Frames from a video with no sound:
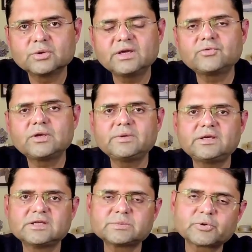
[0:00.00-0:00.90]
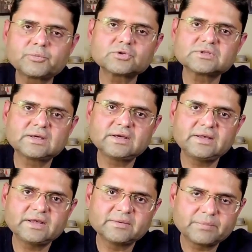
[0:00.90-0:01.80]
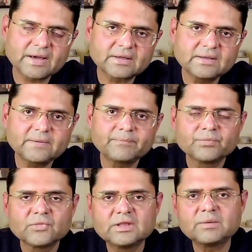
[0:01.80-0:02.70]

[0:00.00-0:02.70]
so it will be disproportionately impacting